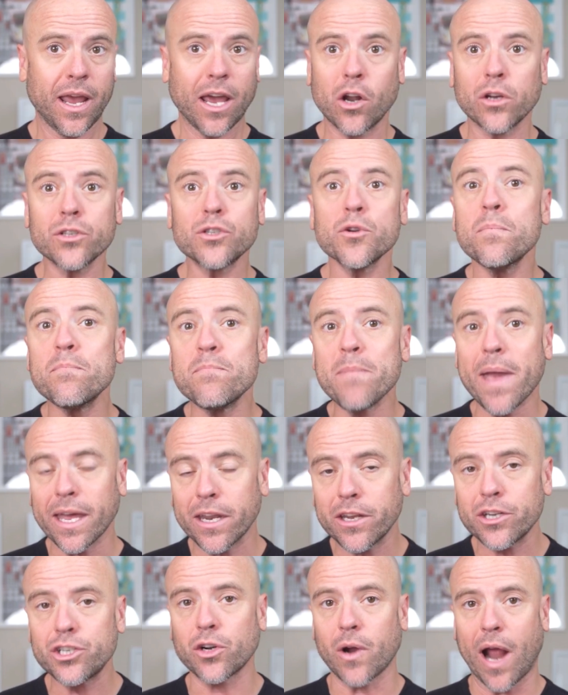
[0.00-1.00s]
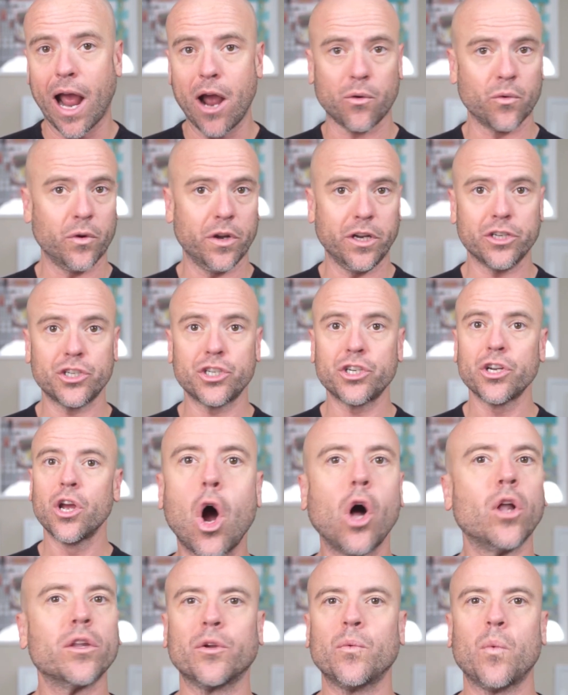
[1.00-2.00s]
and also manage your outreach
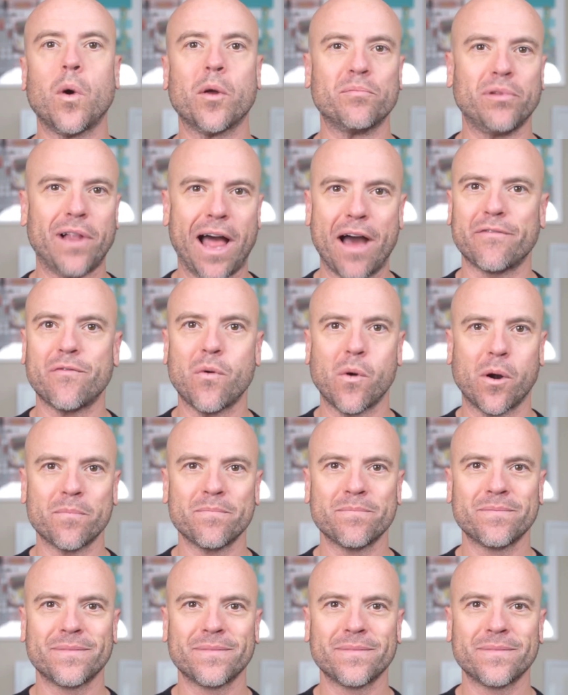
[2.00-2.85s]
all in one platform.